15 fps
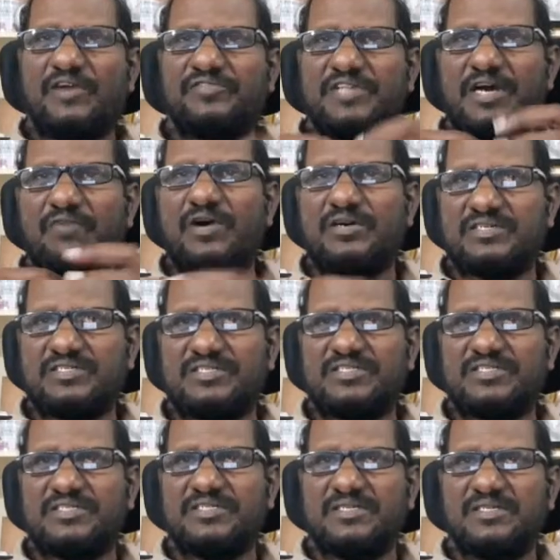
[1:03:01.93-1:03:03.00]
of the
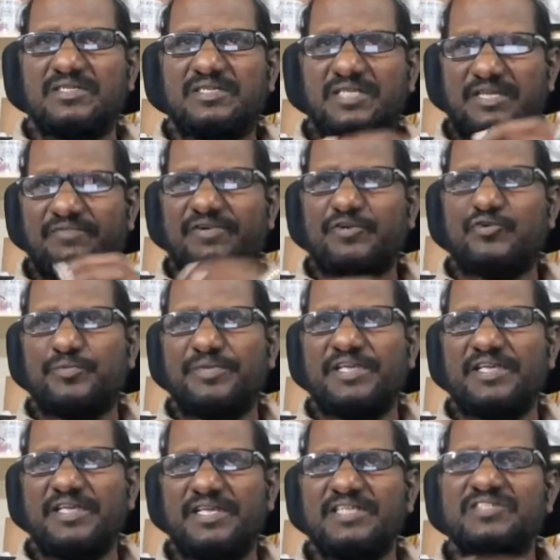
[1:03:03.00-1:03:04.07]
awards given to
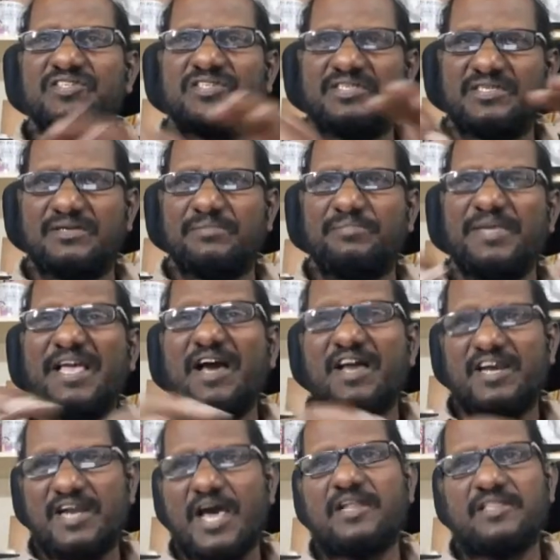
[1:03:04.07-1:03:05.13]
me is
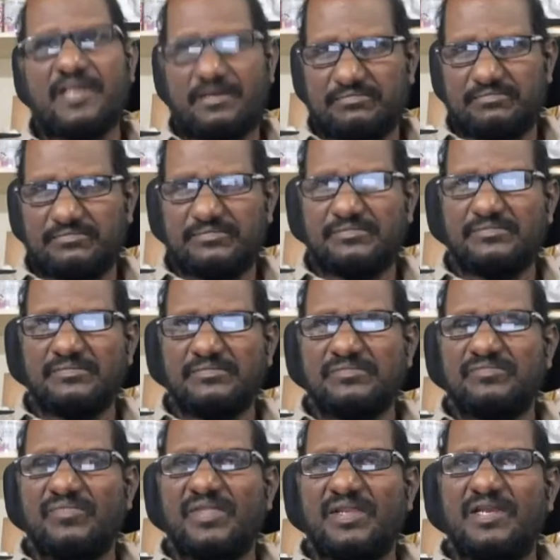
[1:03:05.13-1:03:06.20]
PR Narada.
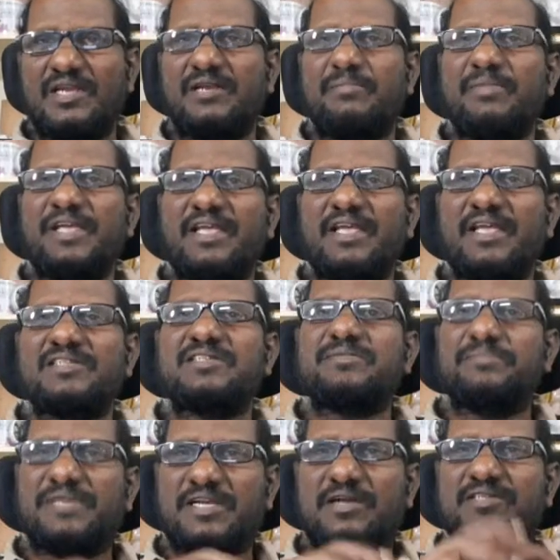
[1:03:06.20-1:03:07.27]
It means
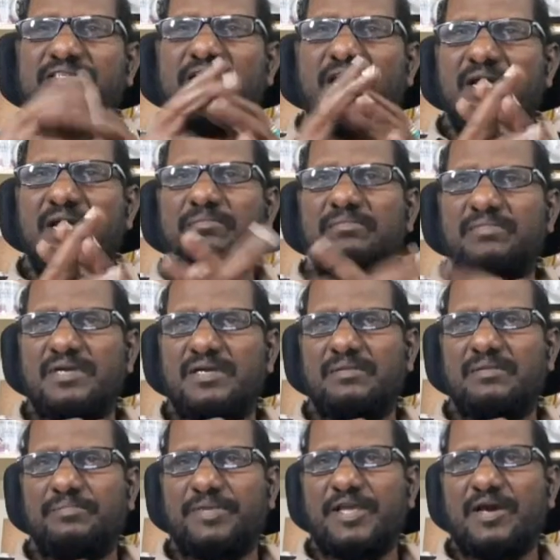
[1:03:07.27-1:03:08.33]
because I am
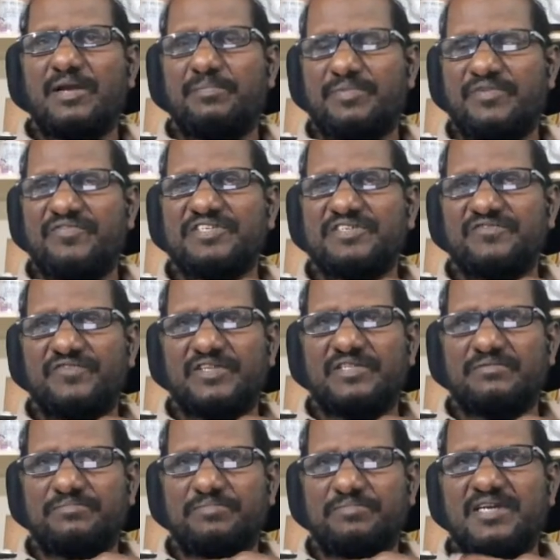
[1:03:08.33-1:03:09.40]
in PR profession for
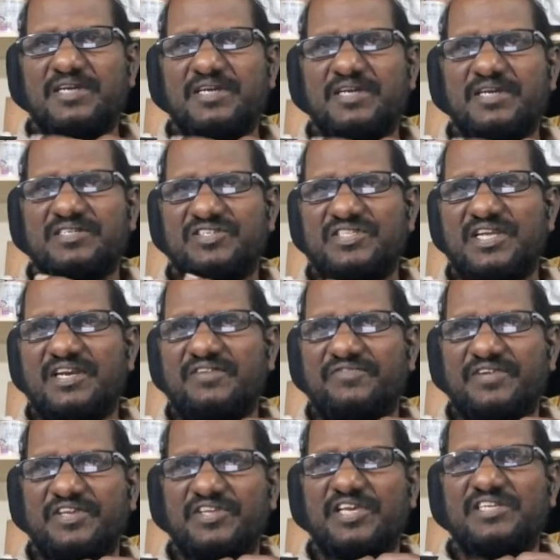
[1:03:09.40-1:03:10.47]
the past
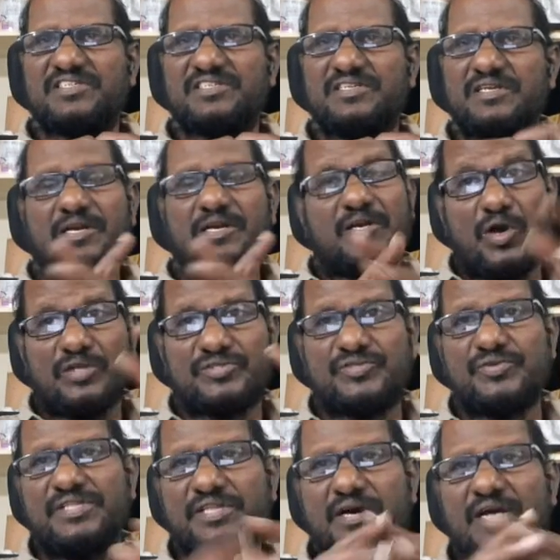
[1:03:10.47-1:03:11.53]
35 years and
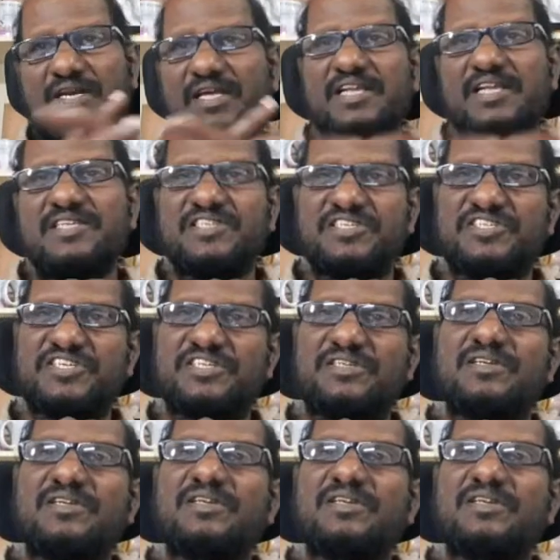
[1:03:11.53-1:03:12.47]
also in the organization,